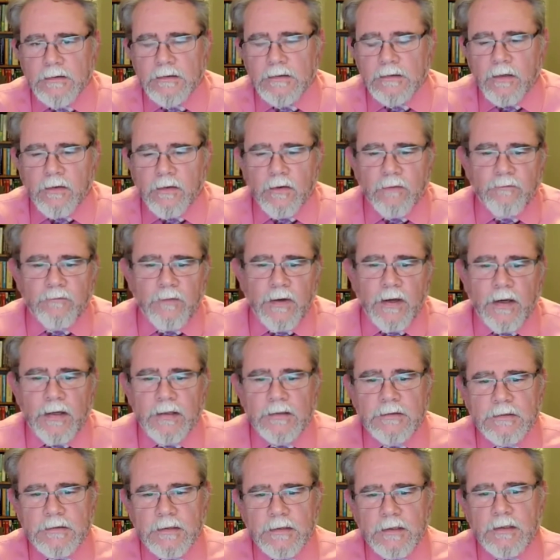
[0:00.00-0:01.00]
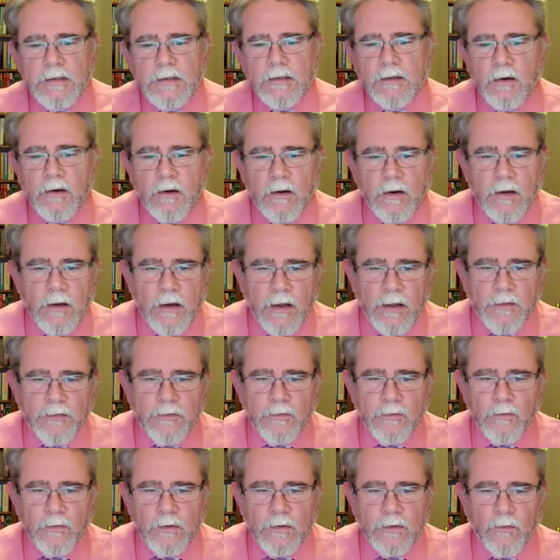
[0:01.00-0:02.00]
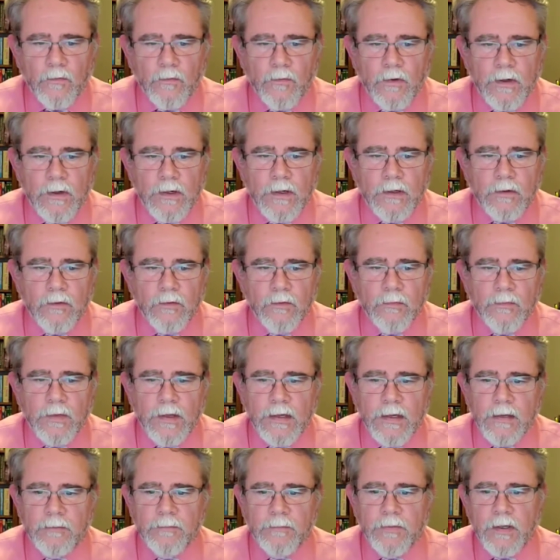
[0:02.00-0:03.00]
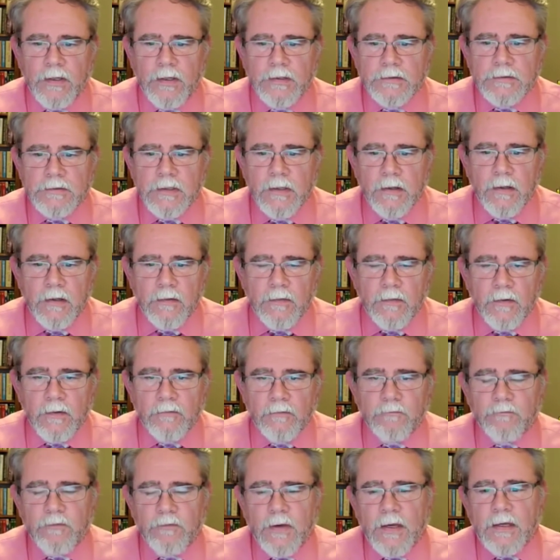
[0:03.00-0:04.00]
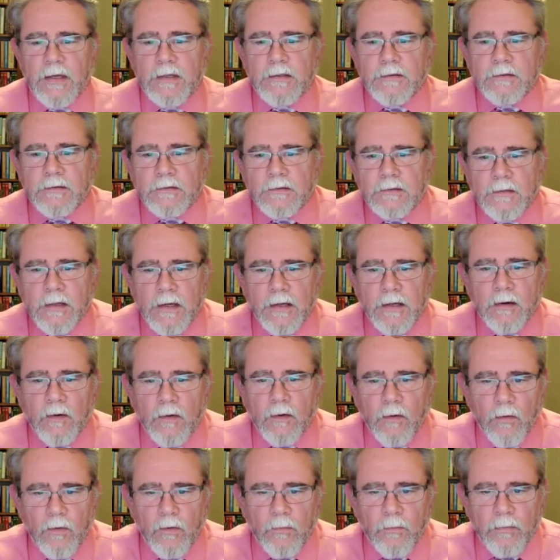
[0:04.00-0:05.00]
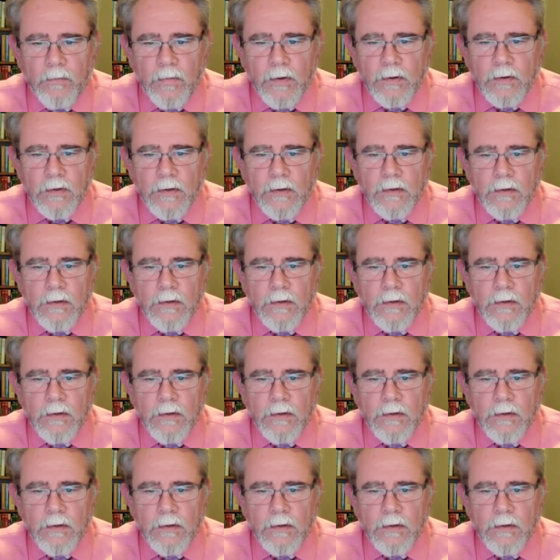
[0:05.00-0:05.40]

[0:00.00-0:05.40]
terrifying scene at Golgotha, where the one in whom they had placed their faith and hope